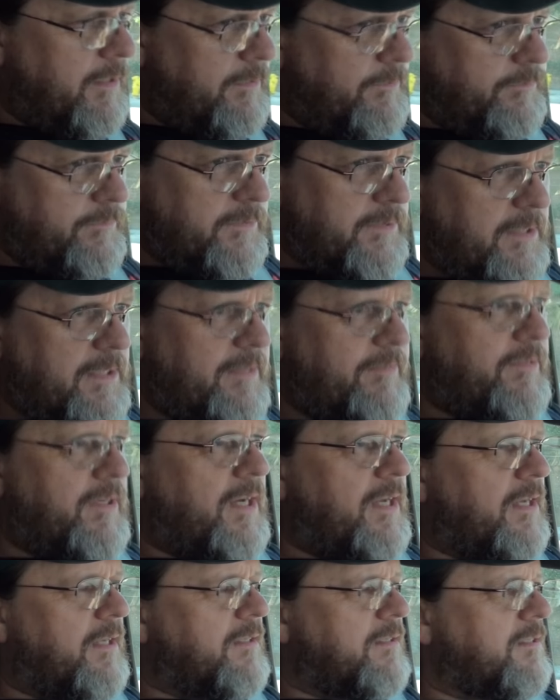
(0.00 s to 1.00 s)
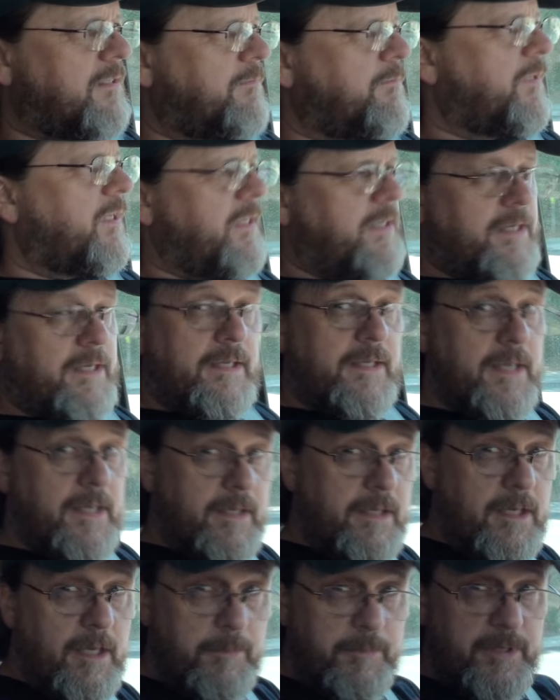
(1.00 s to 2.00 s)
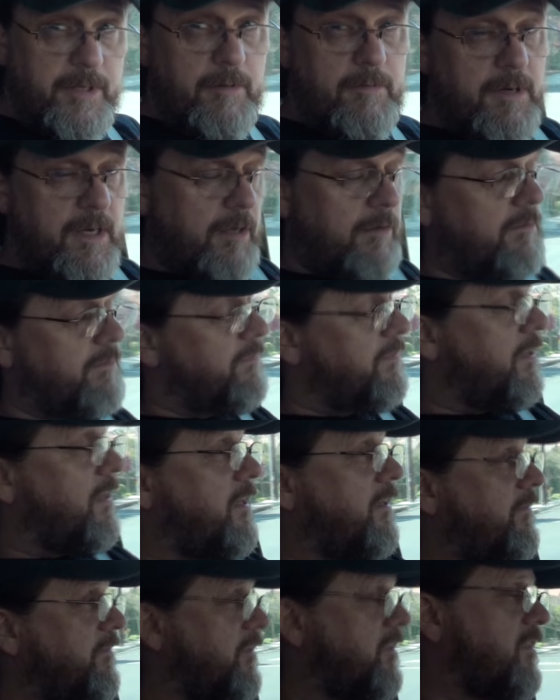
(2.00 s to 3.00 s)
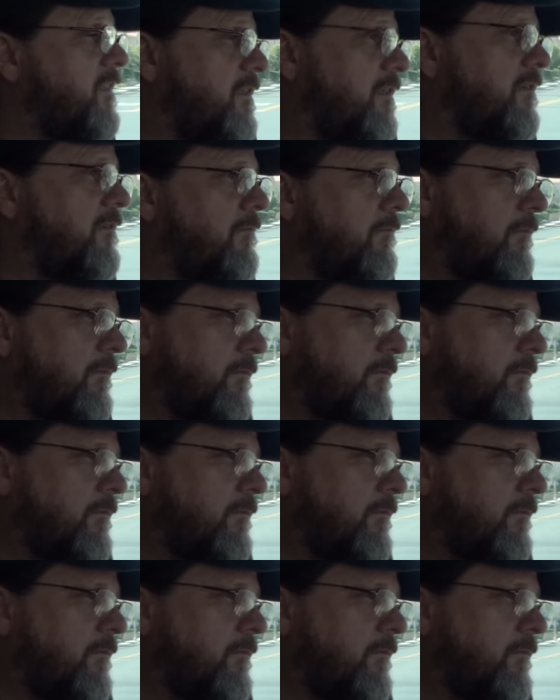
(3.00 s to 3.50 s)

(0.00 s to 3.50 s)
I've got somebody again coming around 5 to